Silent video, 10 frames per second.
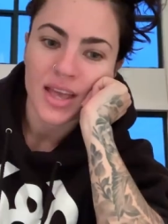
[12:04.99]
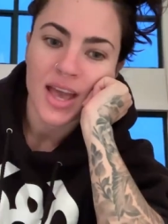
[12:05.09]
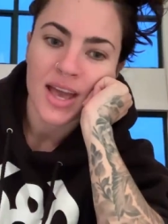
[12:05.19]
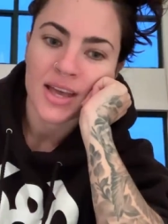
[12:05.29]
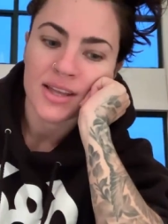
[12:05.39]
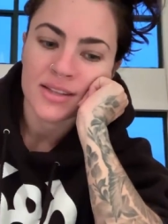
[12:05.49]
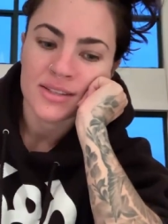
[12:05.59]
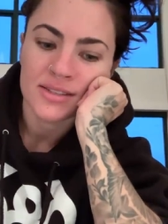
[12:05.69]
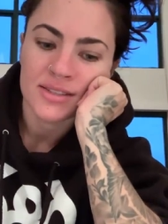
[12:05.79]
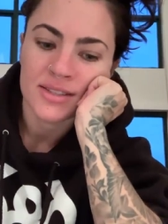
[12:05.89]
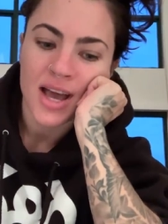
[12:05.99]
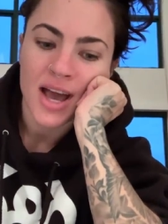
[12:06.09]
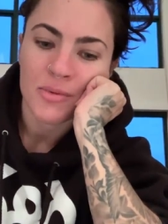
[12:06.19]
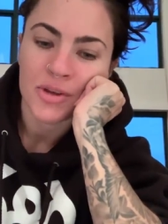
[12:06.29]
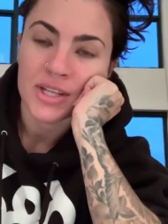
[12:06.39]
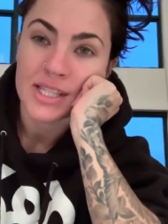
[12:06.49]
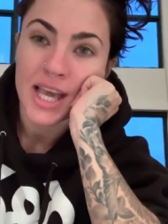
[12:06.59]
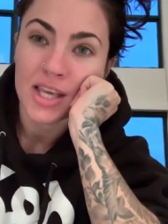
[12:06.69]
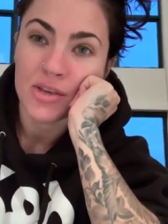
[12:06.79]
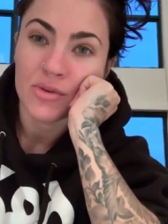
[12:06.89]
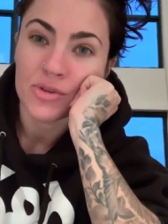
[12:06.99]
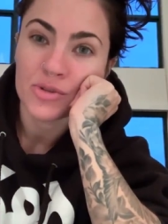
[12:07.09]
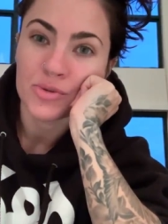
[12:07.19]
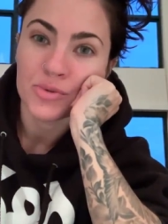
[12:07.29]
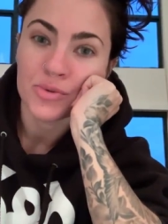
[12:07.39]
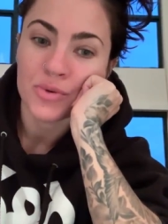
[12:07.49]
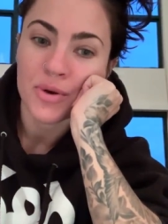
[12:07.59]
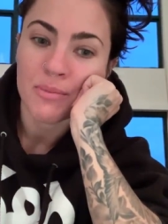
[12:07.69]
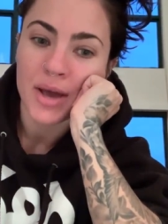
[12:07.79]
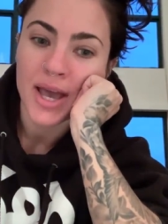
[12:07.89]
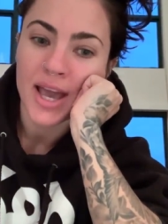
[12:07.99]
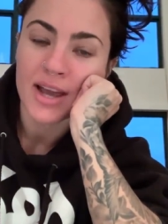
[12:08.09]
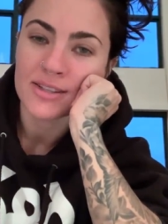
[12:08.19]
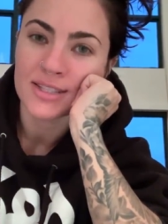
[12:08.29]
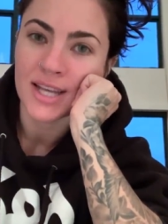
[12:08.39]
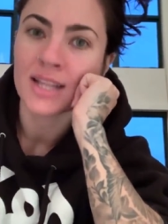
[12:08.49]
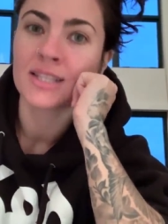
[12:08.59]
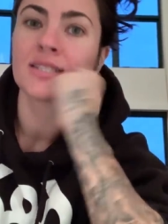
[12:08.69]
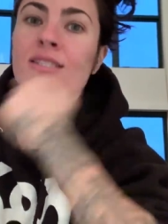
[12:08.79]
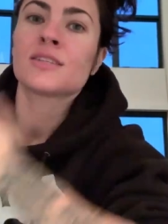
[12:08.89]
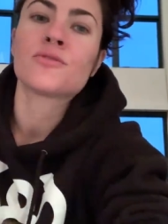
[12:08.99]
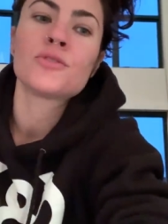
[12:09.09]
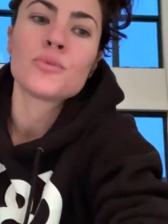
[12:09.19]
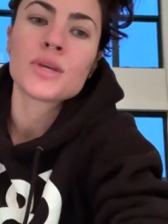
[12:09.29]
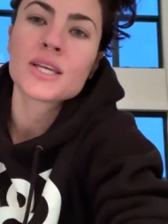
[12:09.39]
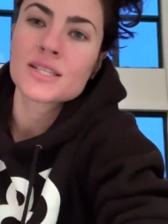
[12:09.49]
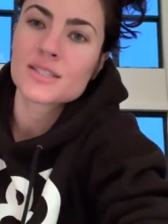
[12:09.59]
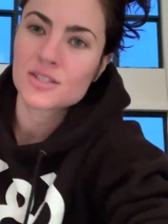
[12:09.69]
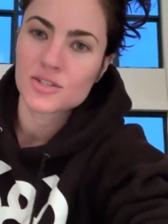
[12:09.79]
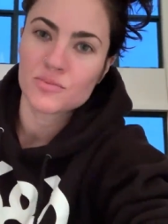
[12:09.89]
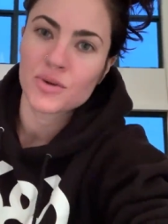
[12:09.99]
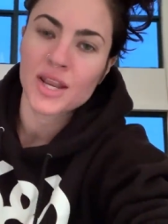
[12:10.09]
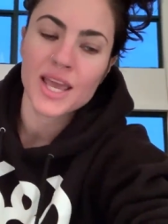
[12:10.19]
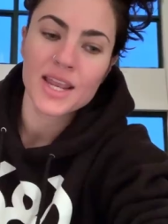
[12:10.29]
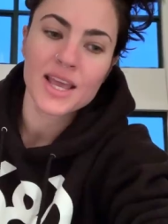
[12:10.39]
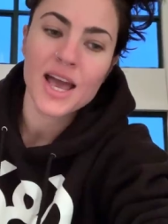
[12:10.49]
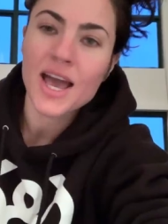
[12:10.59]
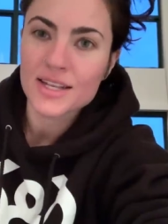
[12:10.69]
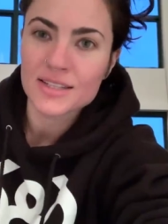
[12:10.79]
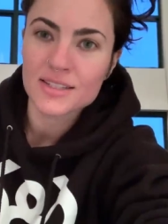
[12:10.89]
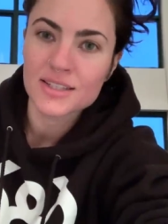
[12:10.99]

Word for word: And I'm gonna take you to my hairstylist in a few weeks when I get it cut,